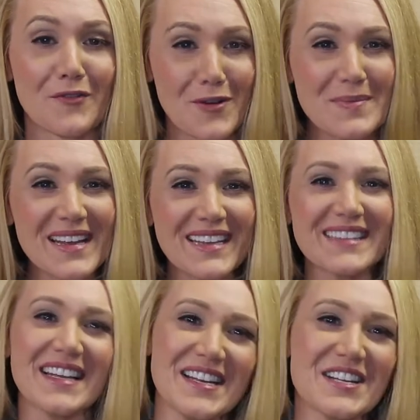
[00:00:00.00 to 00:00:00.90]
For me,
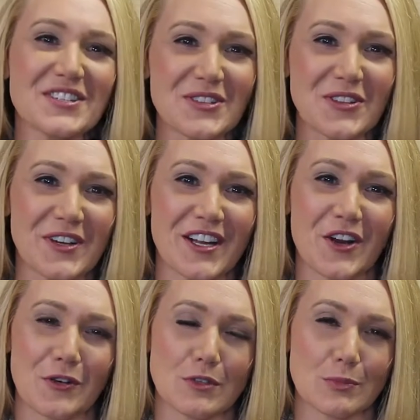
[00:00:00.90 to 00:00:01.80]
the initial learning
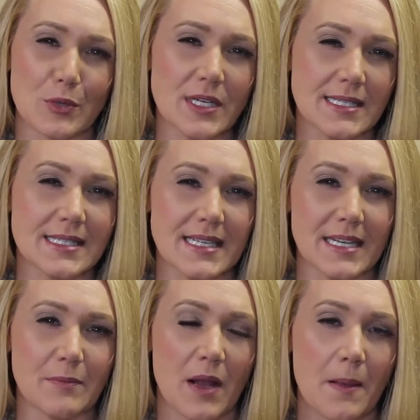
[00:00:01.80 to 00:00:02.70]
curve was pretty
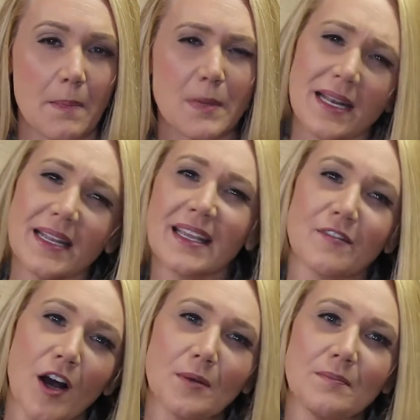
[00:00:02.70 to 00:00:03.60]
steep, but I didn't give
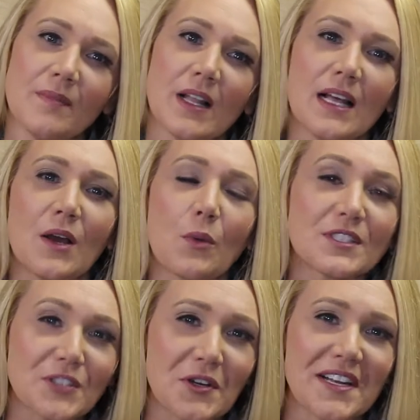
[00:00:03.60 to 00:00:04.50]
up. What
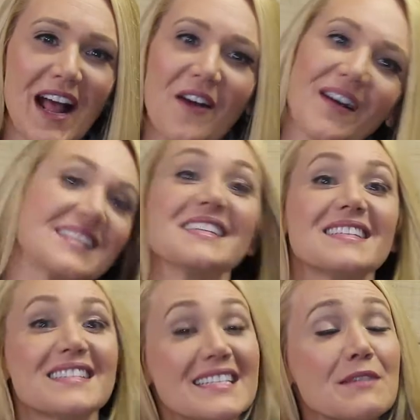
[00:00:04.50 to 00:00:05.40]
started out as a
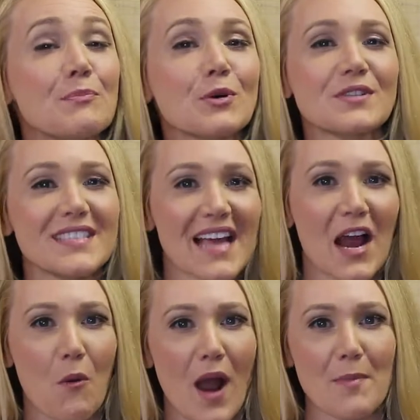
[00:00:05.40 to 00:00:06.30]
simple
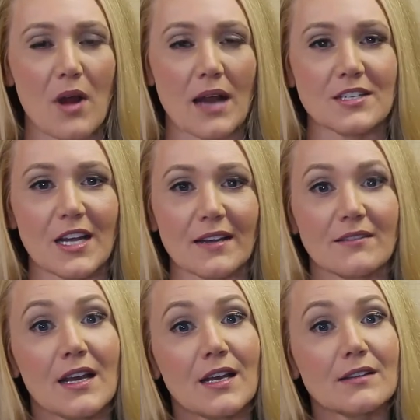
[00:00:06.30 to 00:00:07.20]
DIY project,
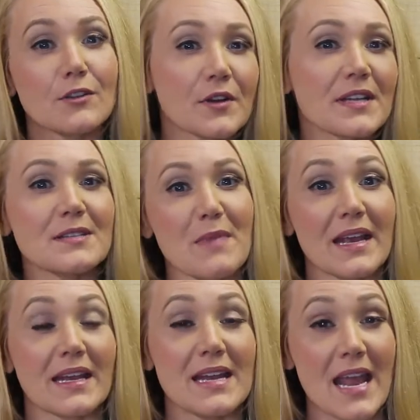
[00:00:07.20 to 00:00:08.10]
learning to
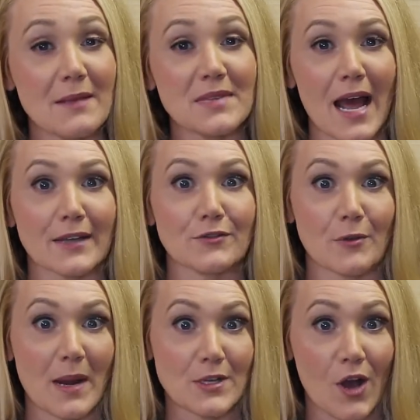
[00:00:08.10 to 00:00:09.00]
make name tags for
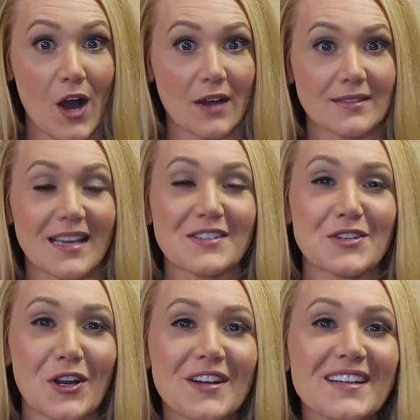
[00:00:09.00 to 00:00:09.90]
my dogs, has
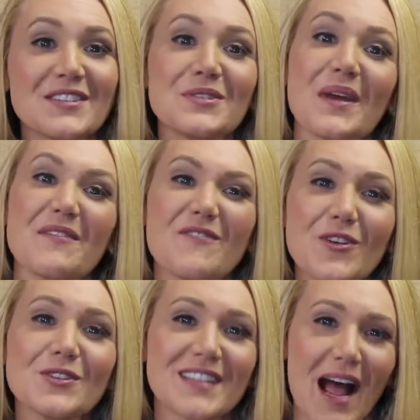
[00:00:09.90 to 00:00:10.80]
turned into a
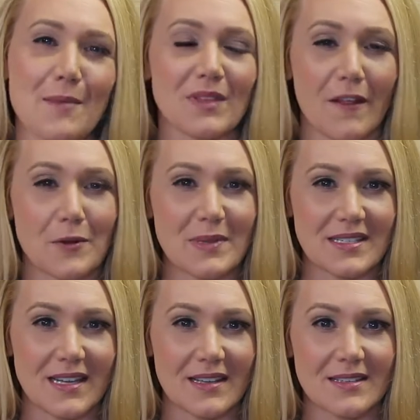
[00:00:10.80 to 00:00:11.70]
full-time leather
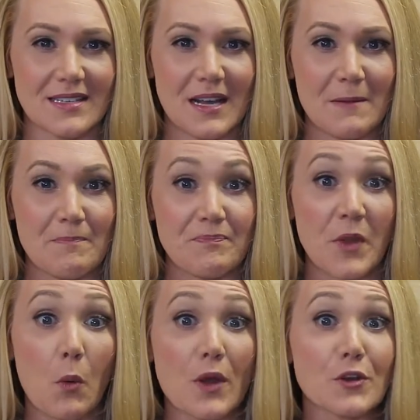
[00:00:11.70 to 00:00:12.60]
business.
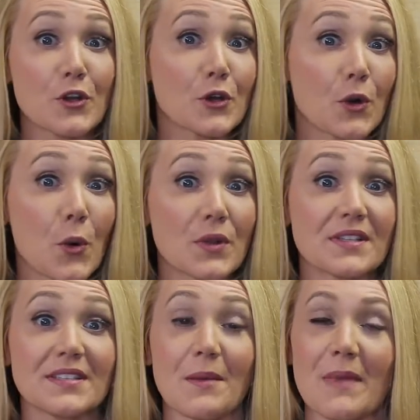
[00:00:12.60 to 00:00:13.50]
Now, whether your goal
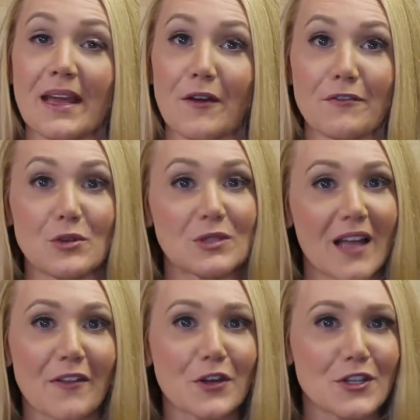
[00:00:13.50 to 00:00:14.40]
is to make a few
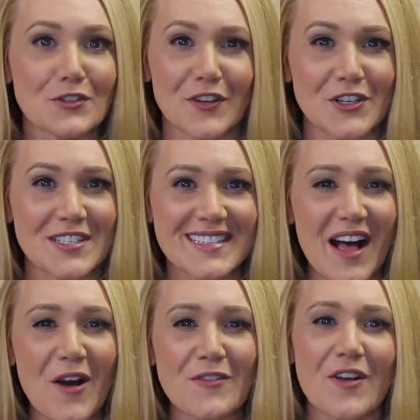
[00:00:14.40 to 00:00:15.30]
leather goods for
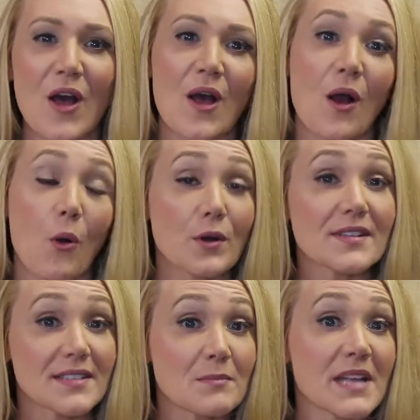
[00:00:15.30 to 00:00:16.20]
yourself or
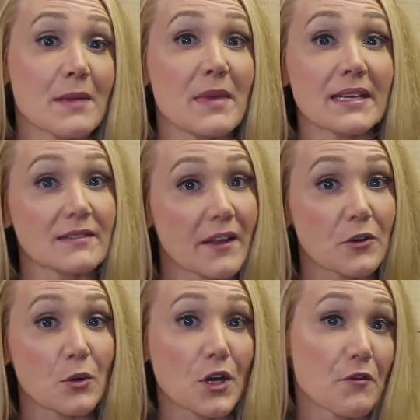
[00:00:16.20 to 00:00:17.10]
someday make
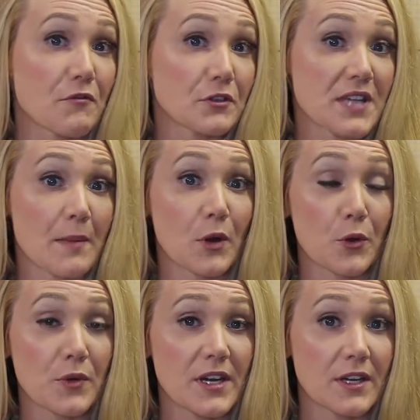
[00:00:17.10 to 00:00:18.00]
leatherwork a full-time
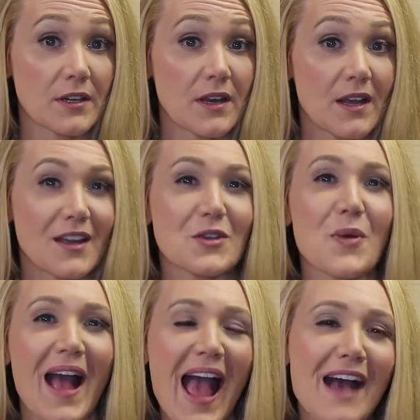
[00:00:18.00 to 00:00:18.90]
career, you
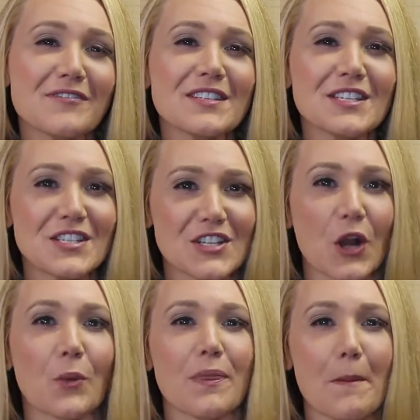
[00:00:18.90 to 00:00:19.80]
have to
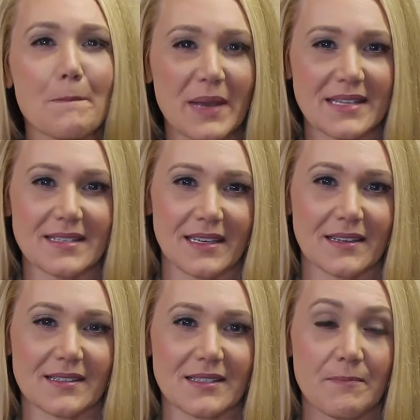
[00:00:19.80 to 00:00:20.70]
start with the
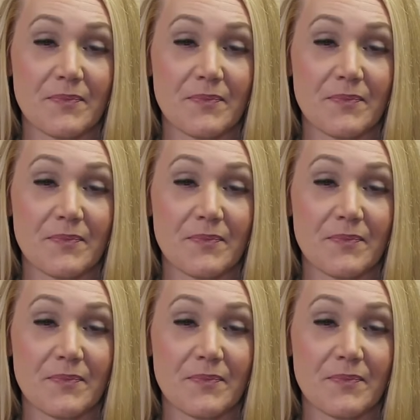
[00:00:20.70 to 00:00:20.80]
basics.